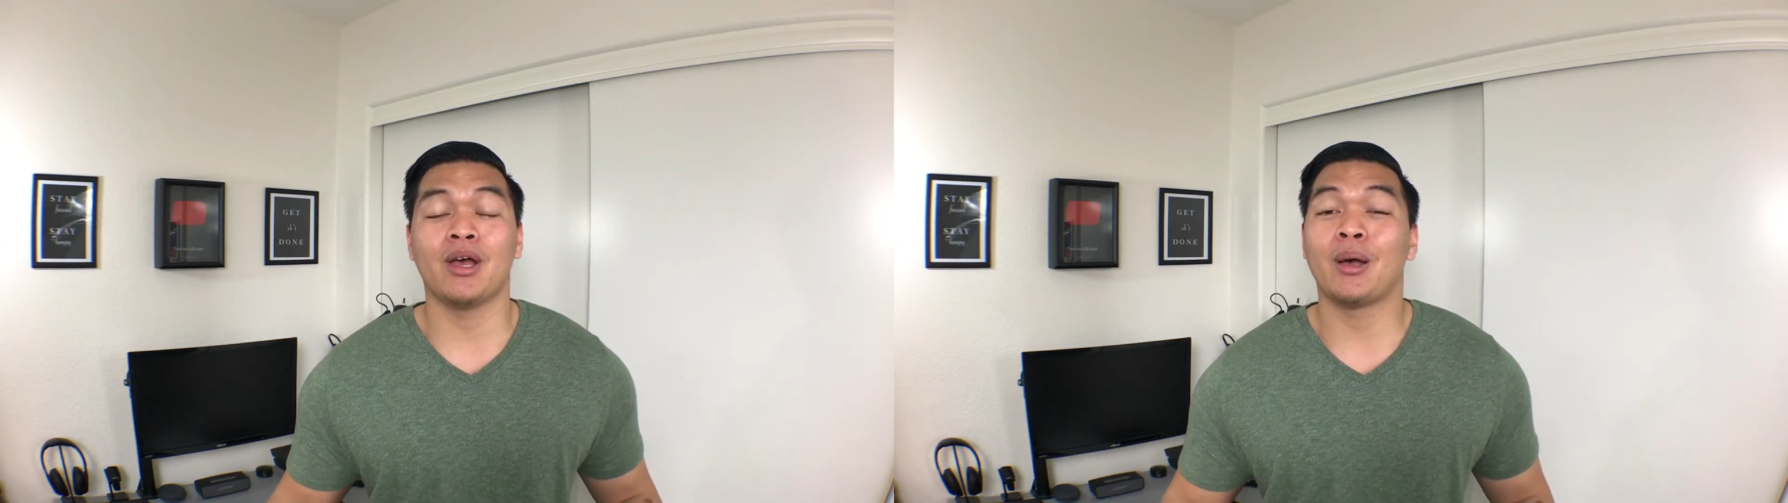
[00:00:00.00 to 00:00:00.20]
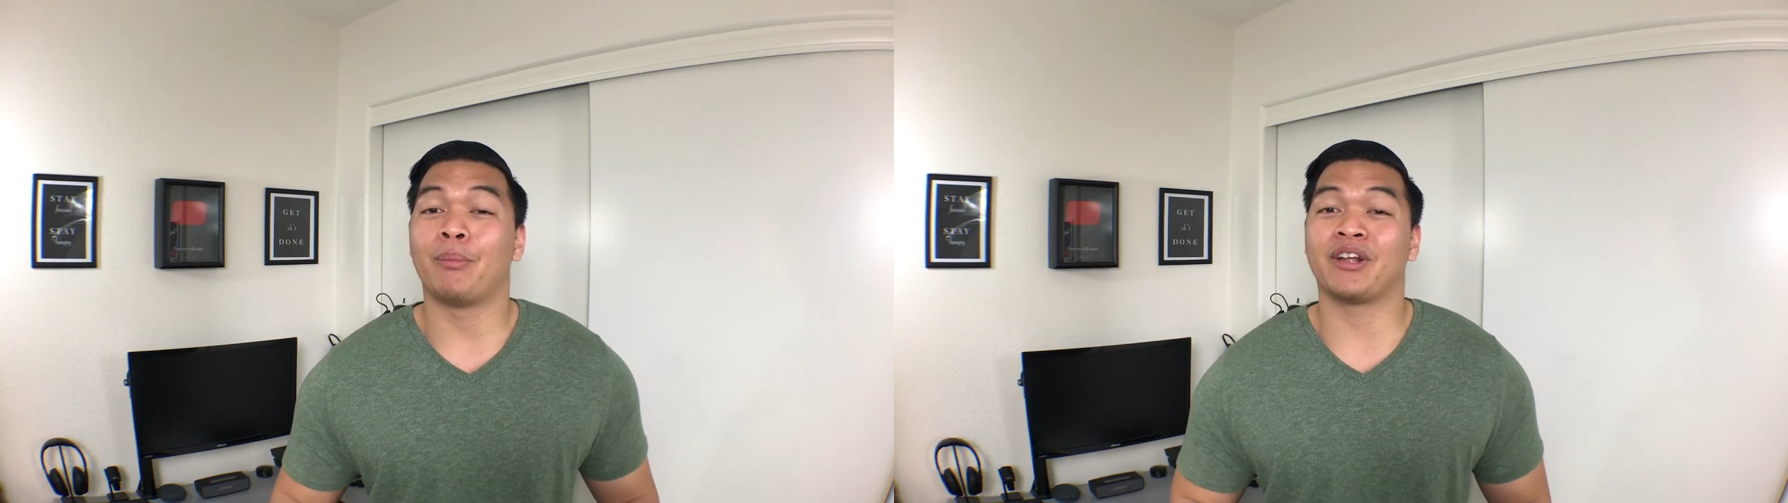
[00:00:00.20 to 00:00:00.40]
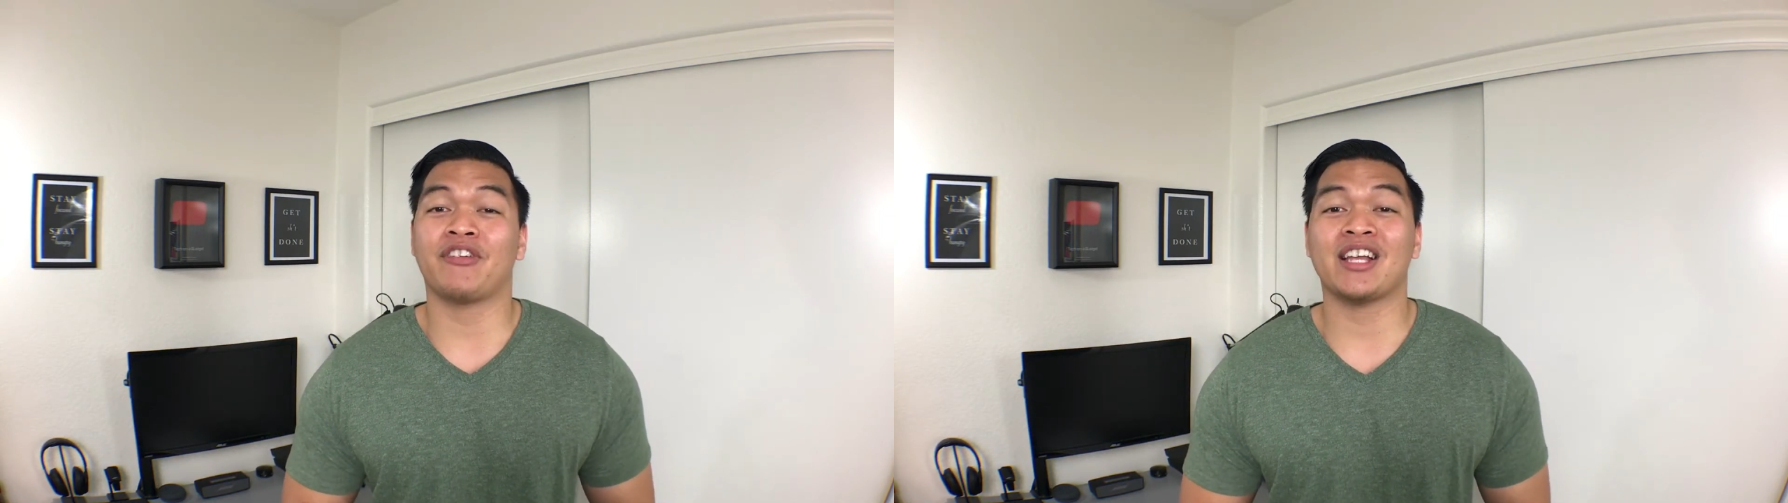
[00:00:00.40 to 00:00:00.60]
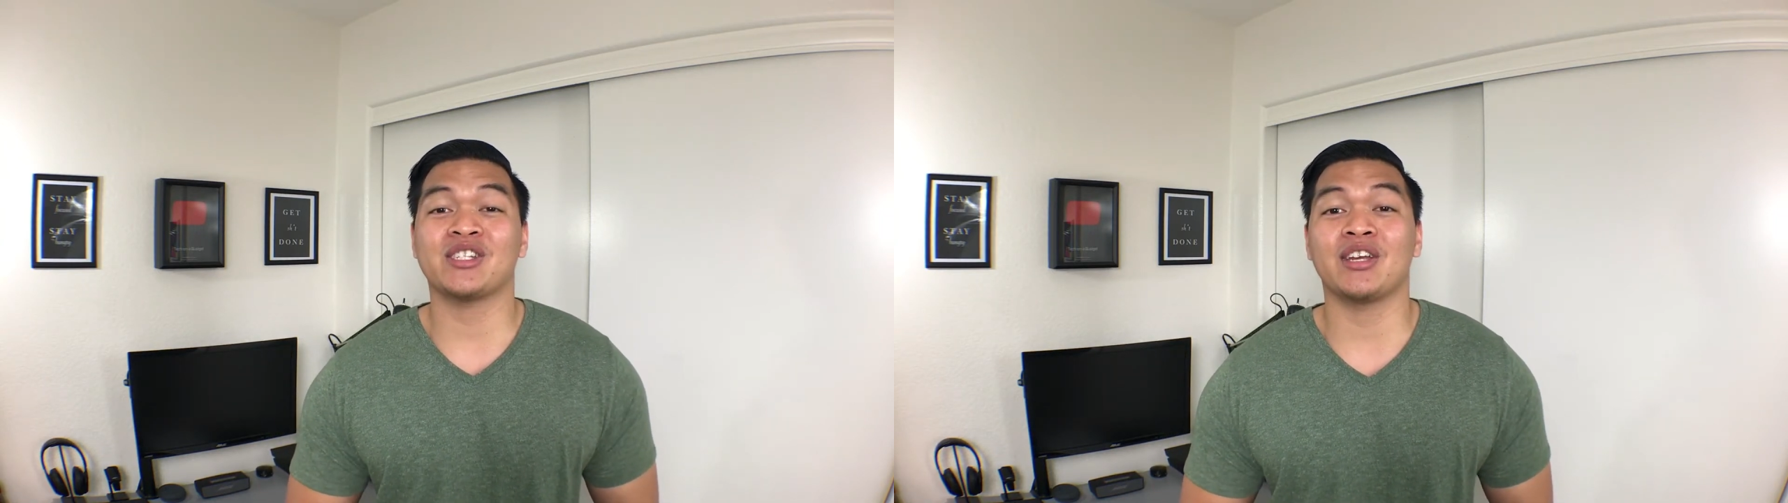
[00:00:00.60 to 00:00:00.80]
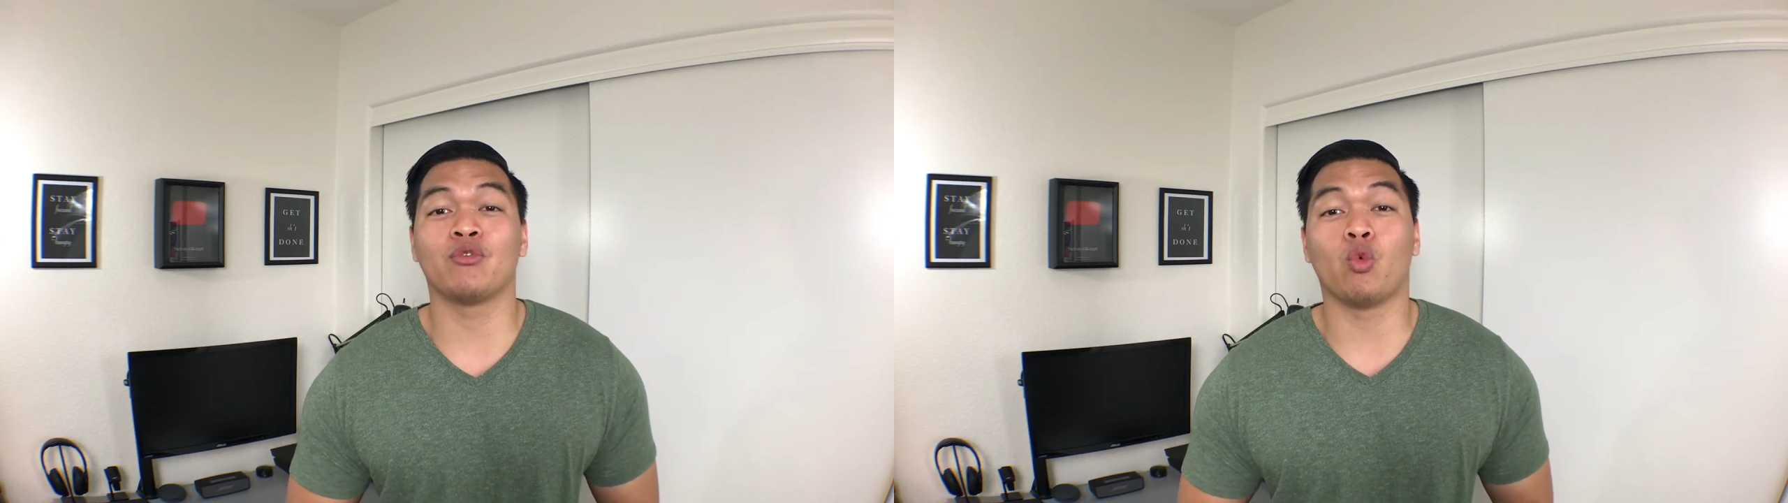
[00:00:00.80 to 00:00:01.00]
but if I had to
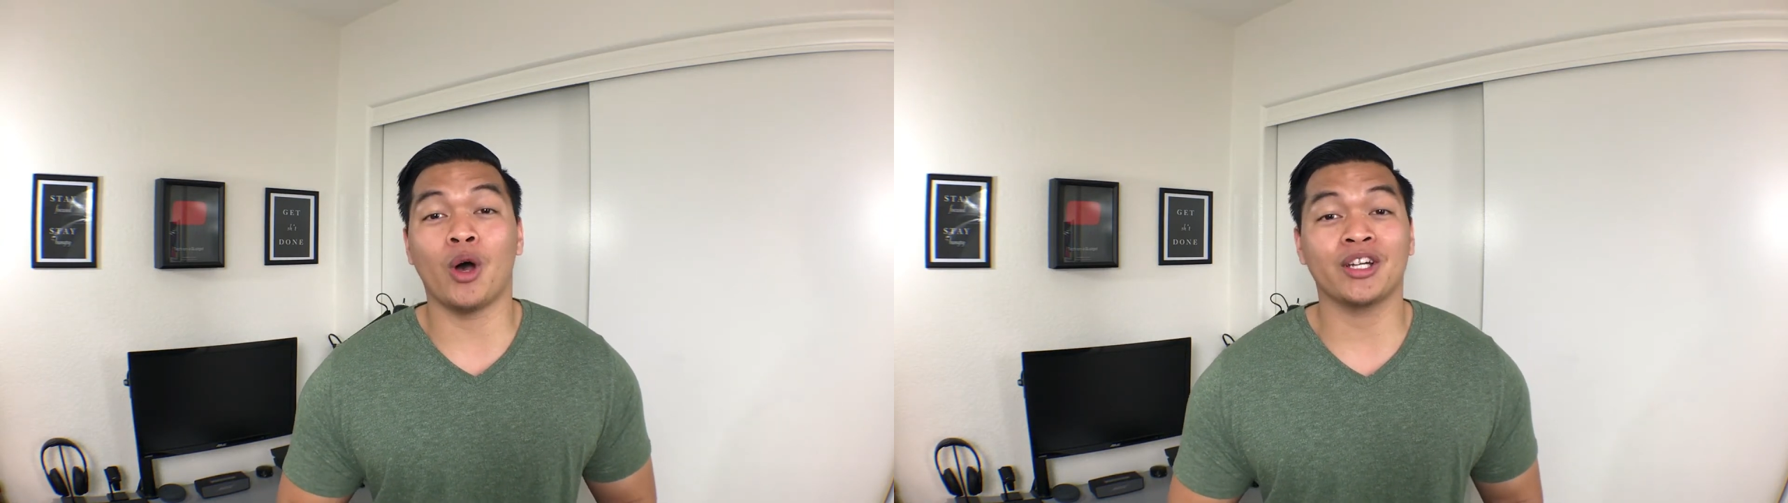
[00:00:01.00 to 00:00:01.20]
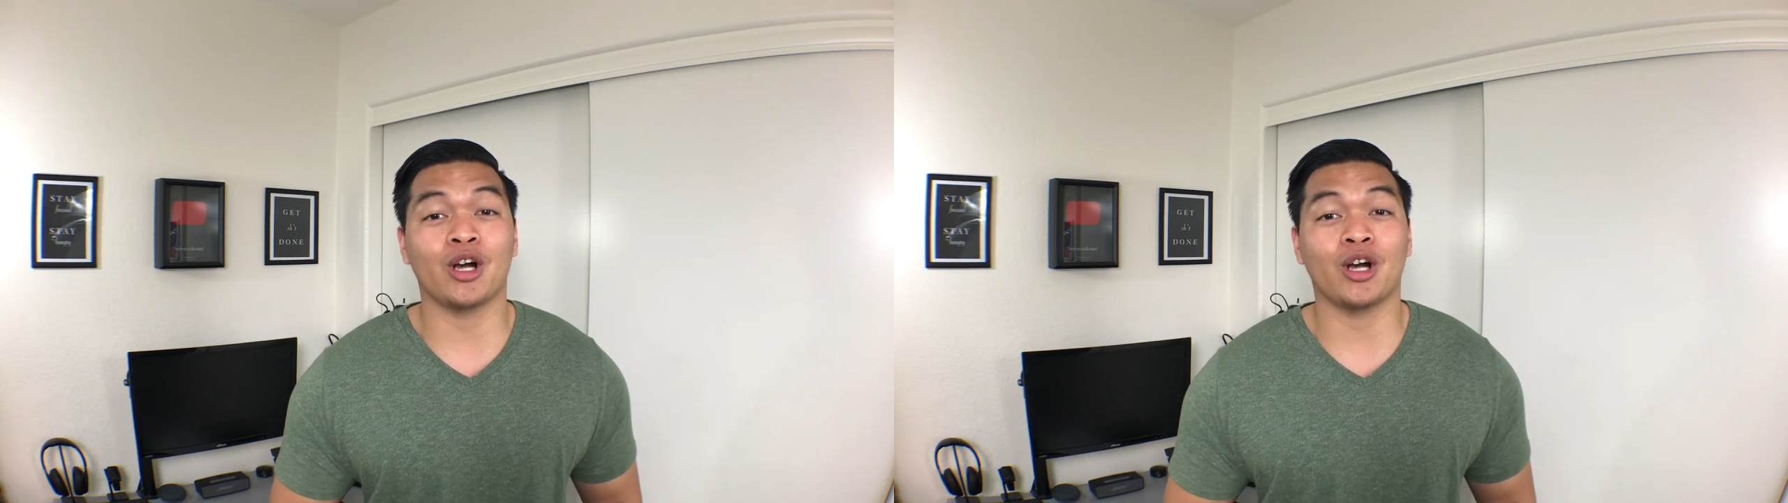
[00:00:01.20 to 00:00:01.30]
give one